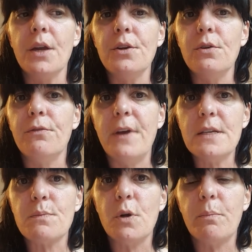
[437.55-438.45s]
new
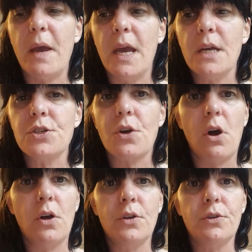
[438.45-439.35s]
Facebook page
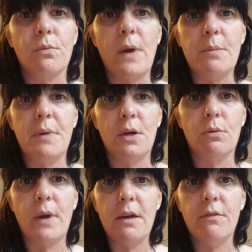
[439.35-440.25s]
called Red Pill
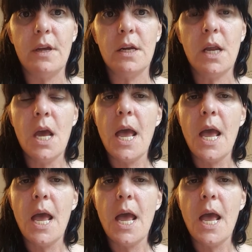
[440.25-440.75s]
Raven,